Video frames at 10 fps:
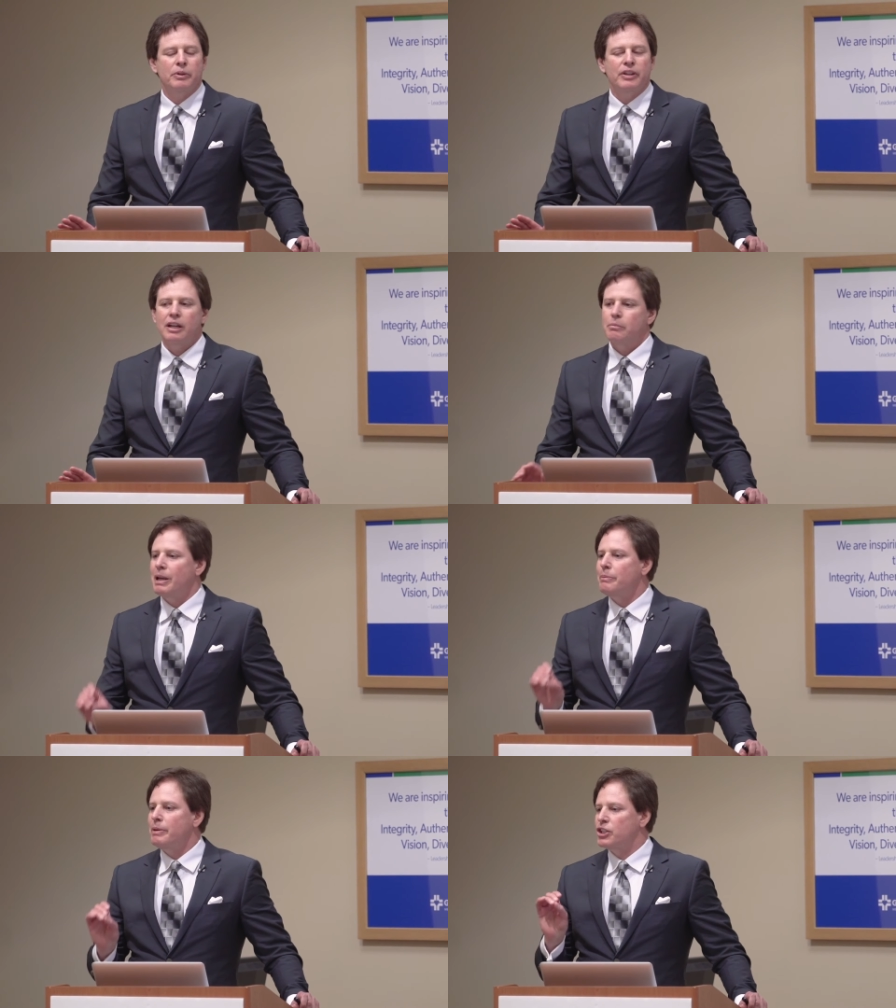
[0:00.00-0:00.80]
but that it
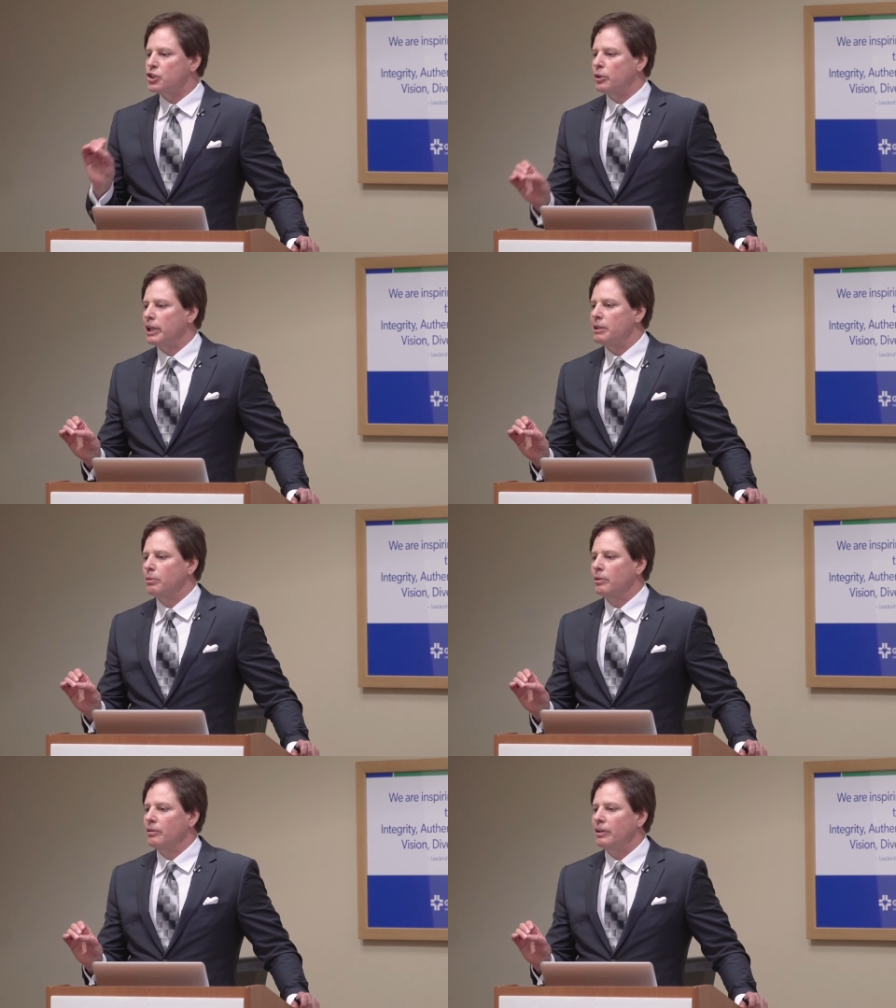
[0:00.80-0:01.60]
may be
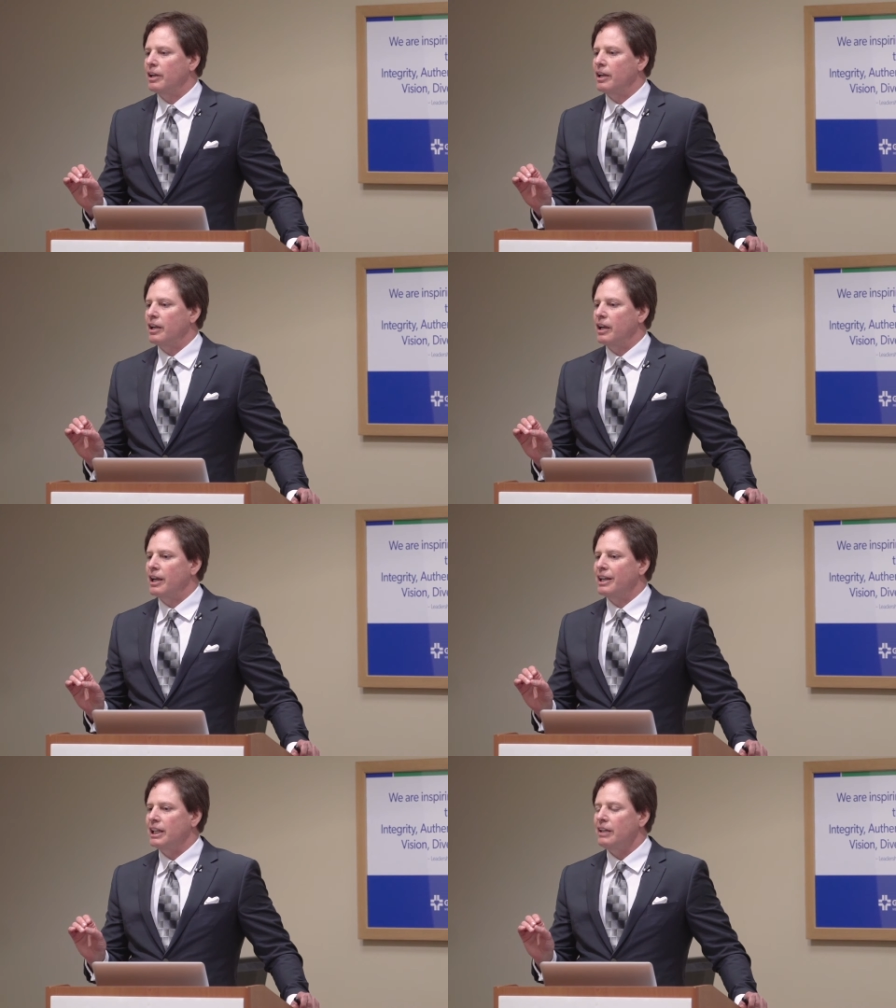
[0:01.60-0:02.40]
treatable
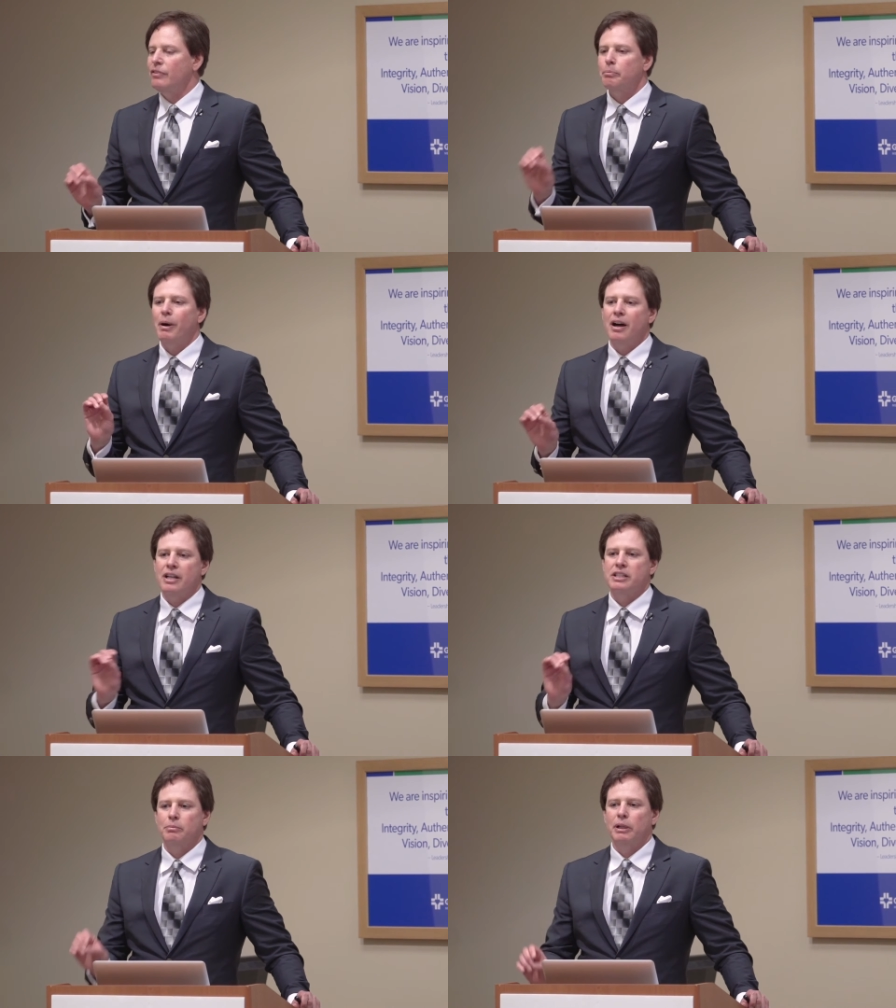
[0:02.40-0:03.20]
and even
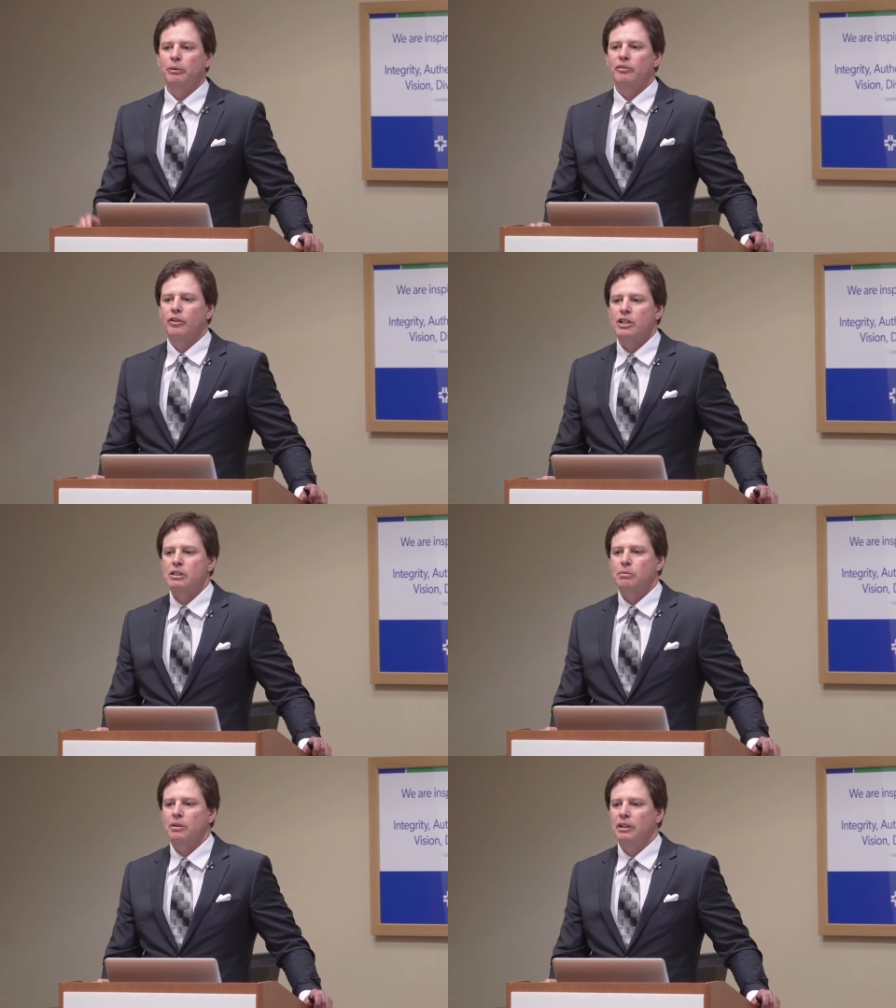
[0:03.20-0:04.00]
possibly
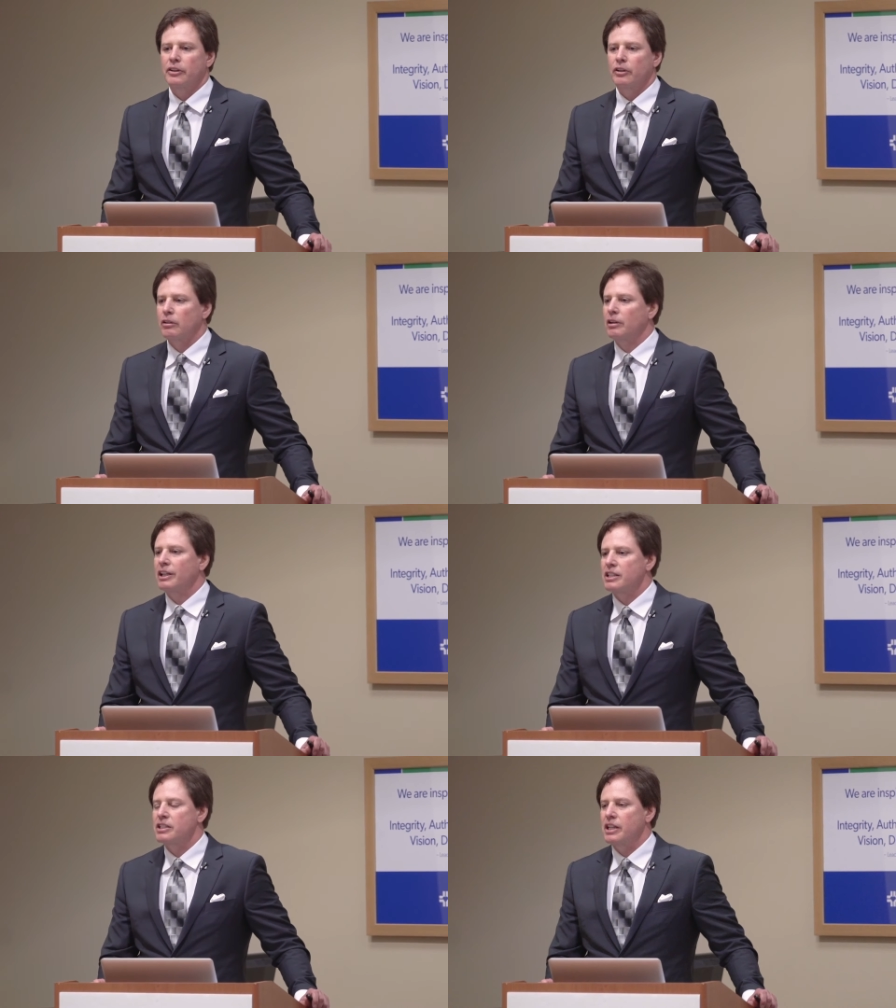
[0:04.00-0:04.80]
reversible in the
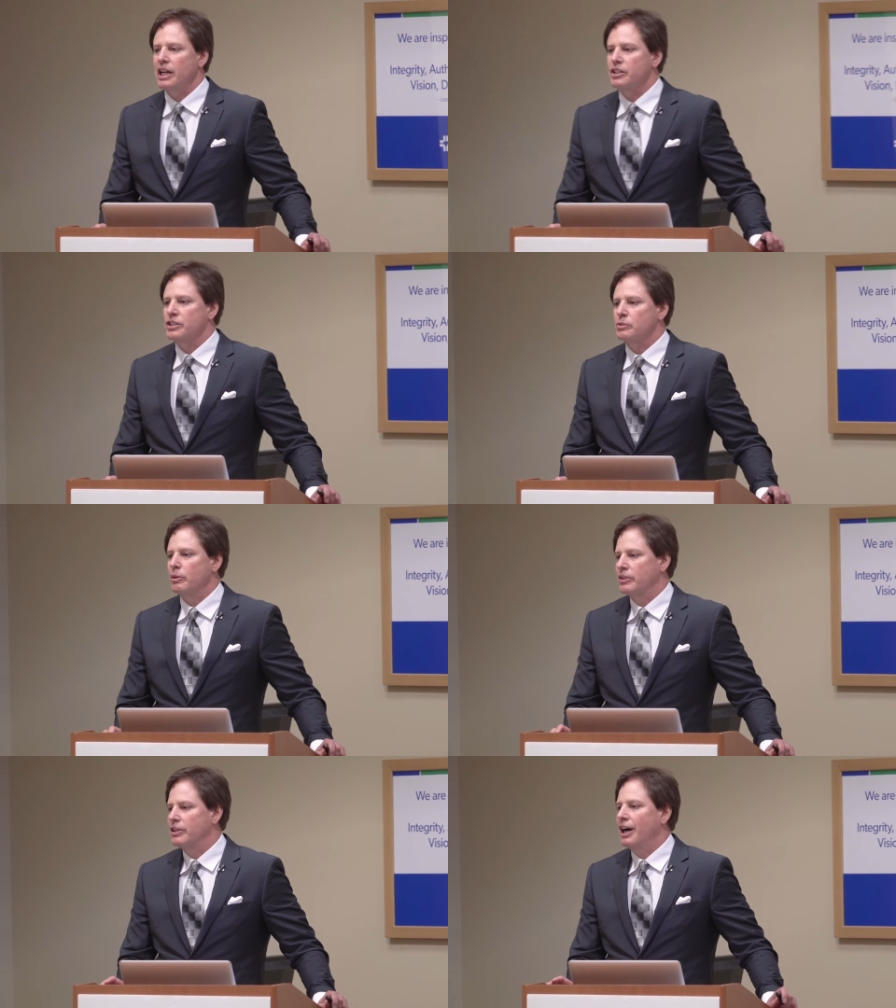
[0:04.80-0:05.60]
earliest
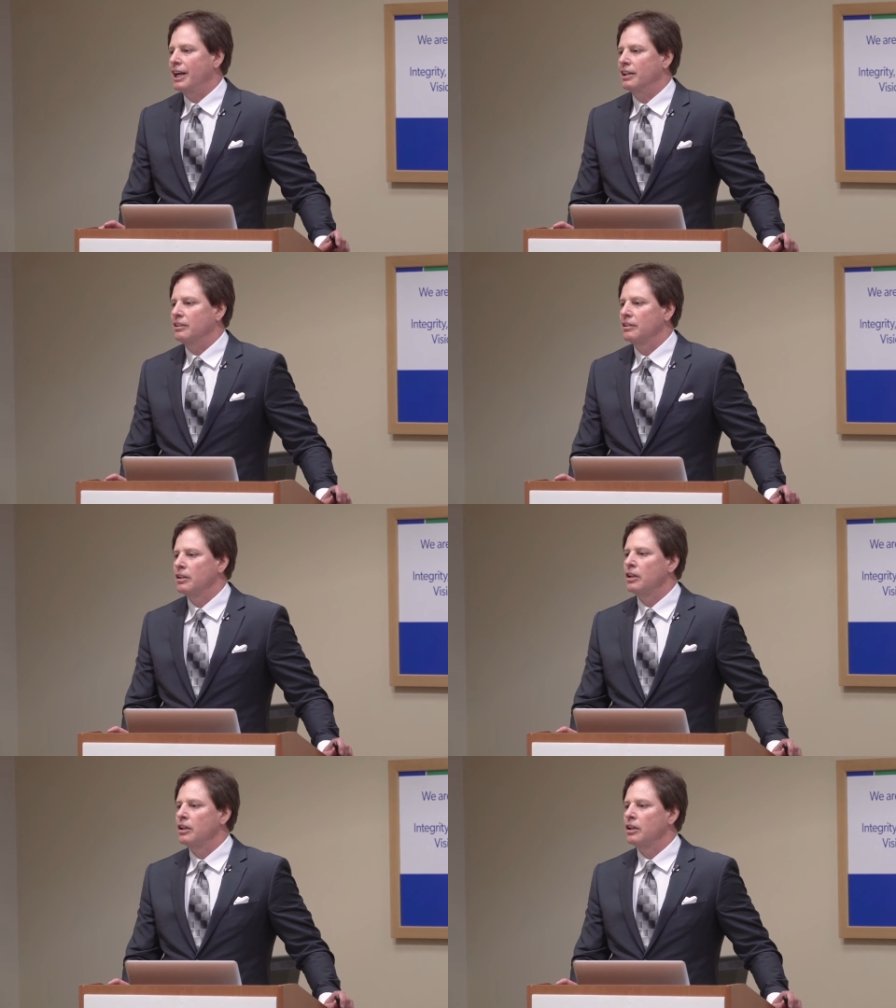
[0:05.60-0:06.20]
stages with diet,